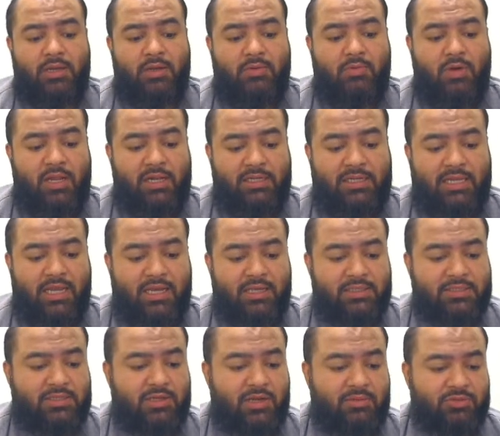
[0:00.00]
Well,
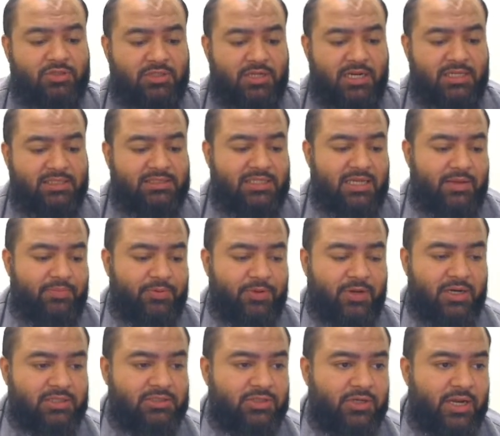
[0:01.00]
yeah. So I'm just gonna stop
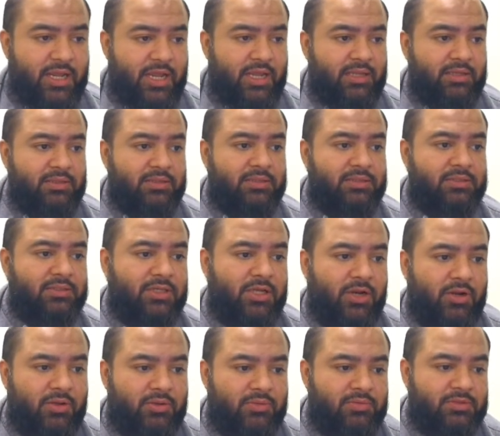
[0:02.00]
here today.
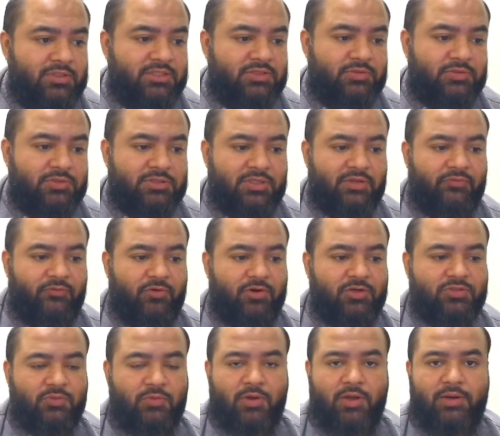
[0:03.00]
This was the
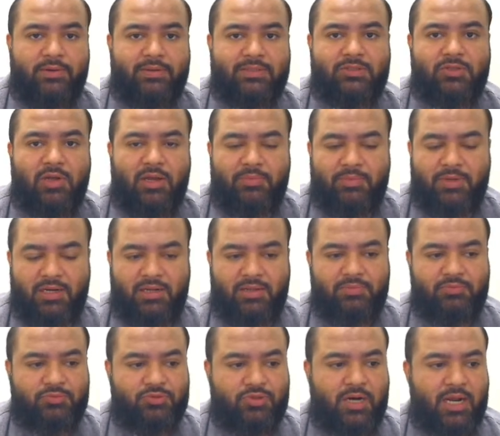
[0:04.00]
first one. So I'm
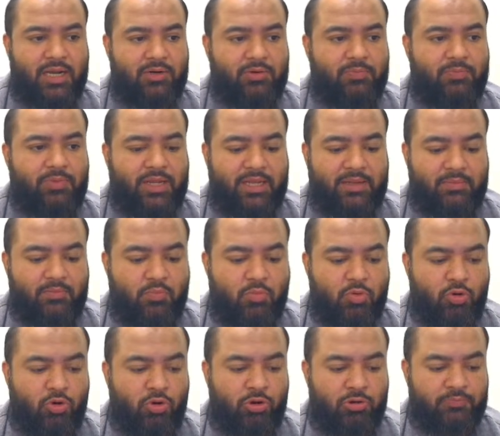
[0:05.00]
gonna try to bring
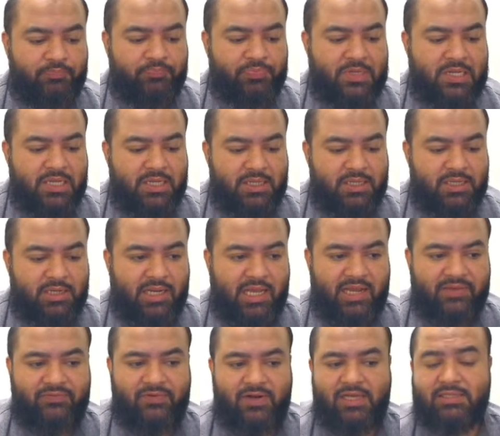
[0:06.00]
more
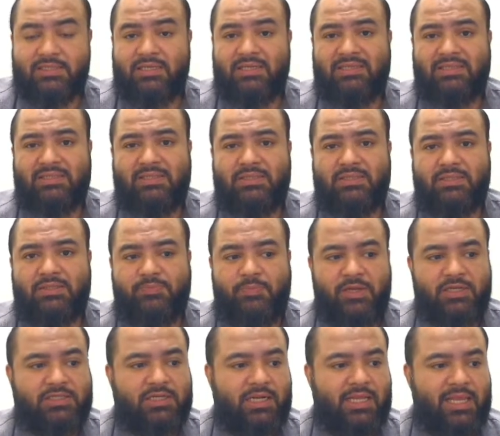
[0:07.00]
live lessons,
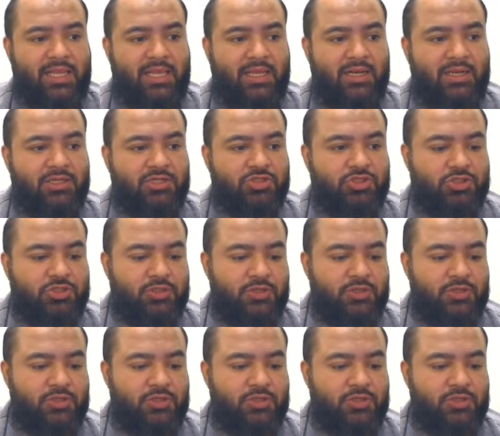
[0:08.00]
especially English.